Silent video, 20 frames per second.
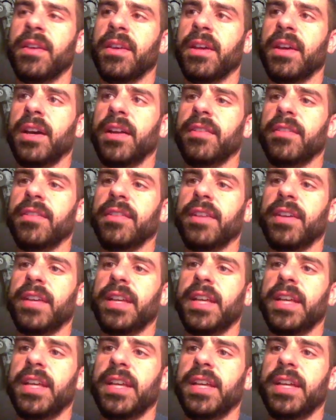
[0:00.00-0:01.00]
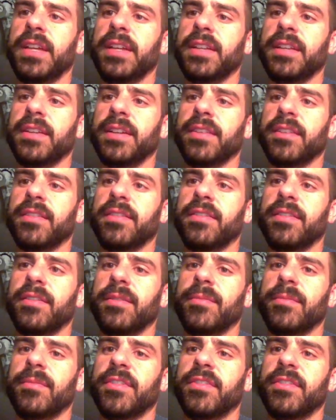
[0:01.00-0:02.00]
I sleight of hand. I take the
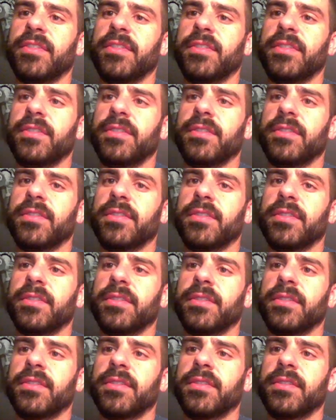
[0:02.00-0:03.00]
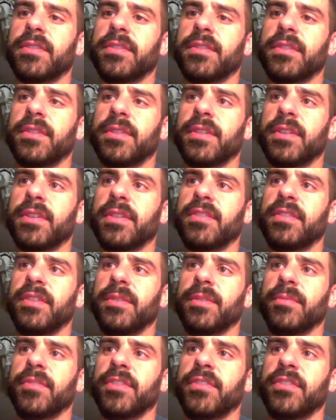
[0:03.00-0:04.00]
Serum Visions. I
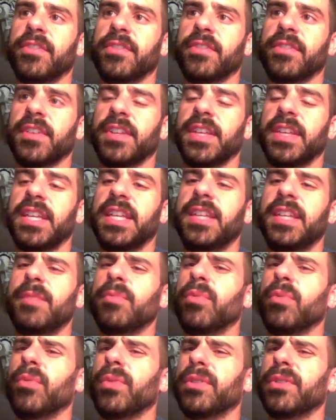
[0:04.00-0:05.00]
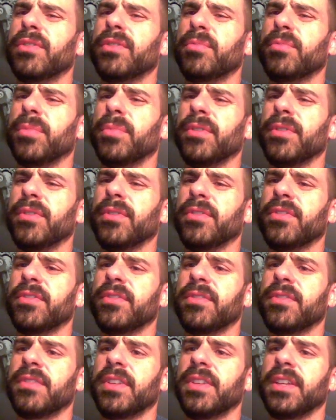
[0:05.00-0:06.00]
Serum Visions. I keep 1 spoils,
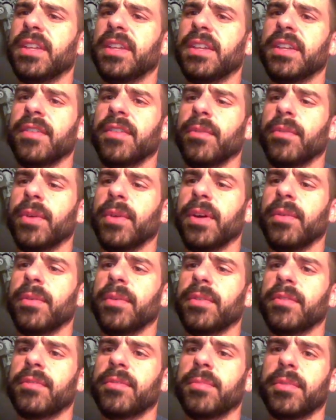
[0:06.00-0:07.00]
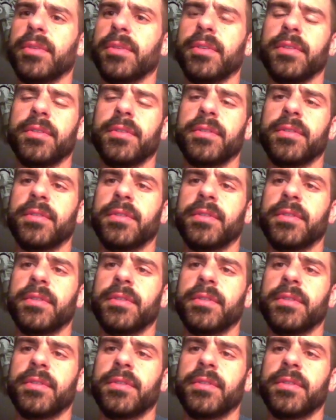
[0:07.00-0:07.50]
give away 1 spoils.